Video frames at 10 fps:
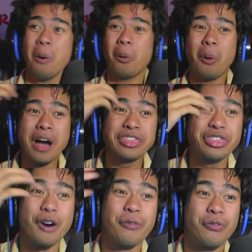What
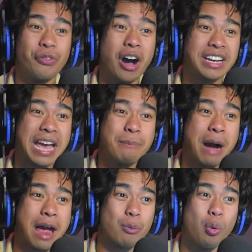the fuck am
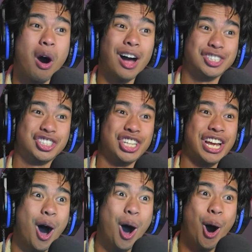I
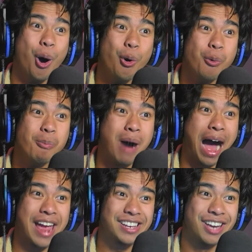watching? Oh
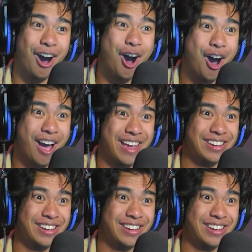my god!